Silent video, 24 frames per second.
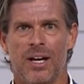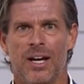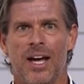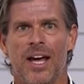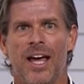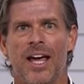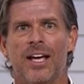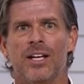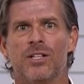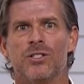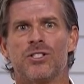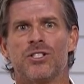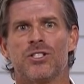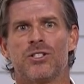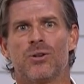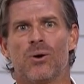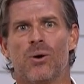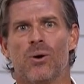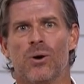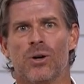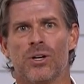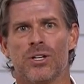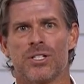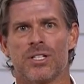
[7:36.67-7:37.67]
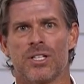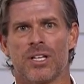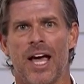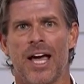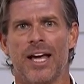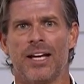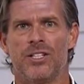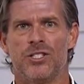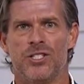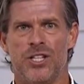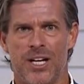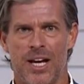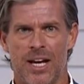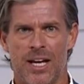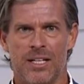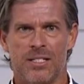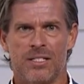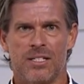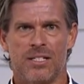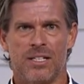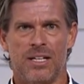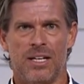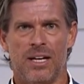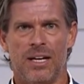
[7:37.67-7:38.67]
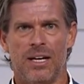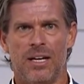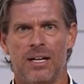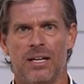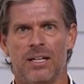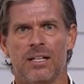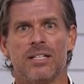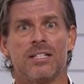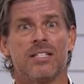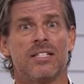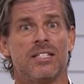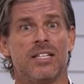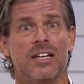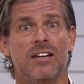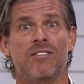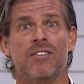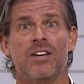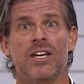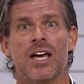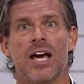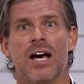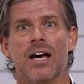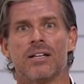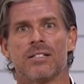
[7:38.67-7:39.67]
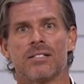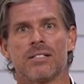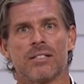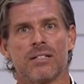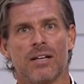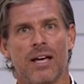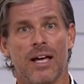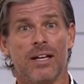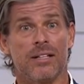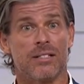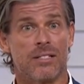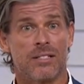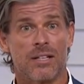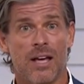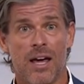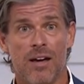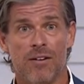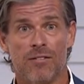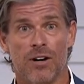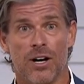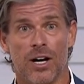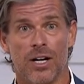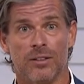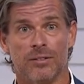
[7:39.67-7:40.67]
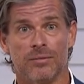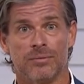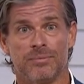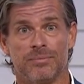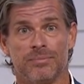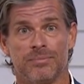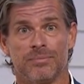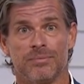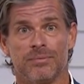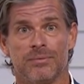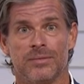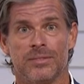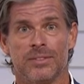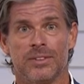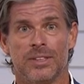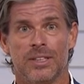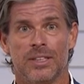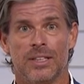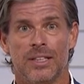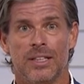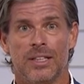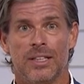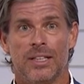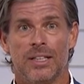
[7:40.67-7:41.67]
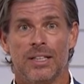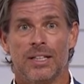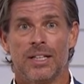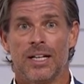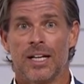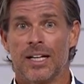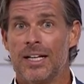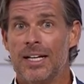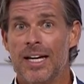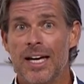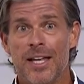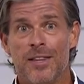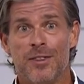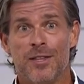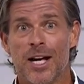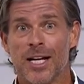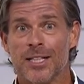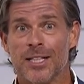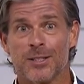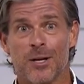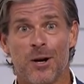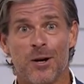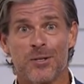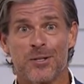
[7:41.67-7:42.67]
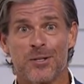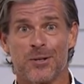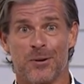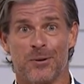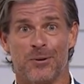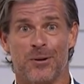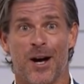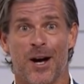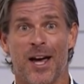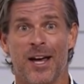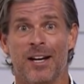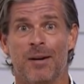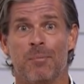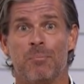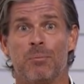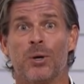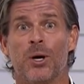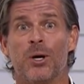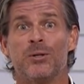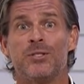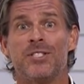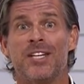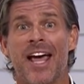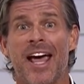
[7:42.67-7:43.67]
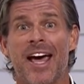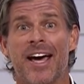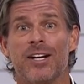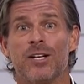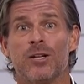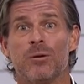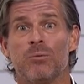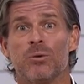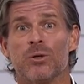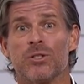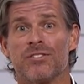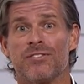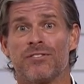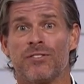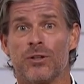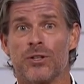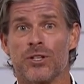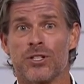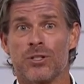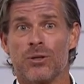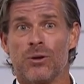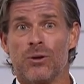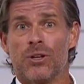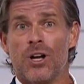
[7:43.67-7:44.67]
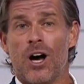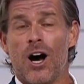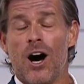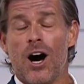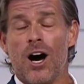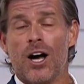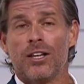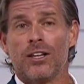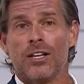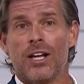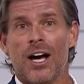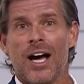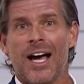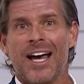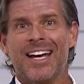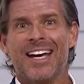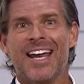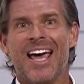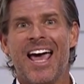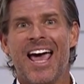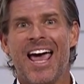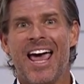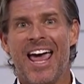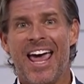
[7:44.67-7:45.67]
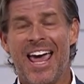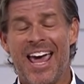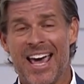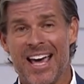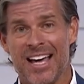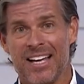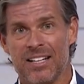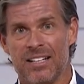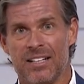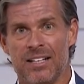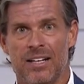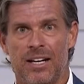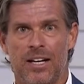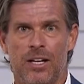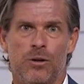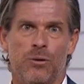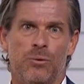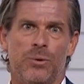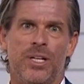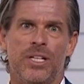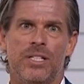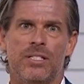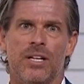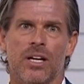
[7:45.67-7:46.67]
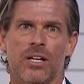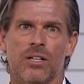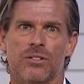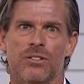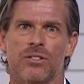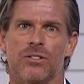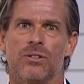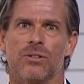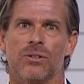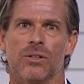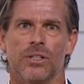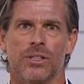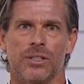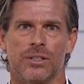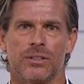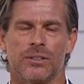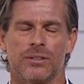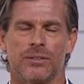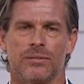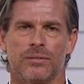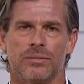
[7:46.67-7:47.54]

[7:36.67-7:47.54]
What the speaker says: in stores like GNC, CVS, and Save-On. Again, that's also right. Protandim was first sold online and in retail stores.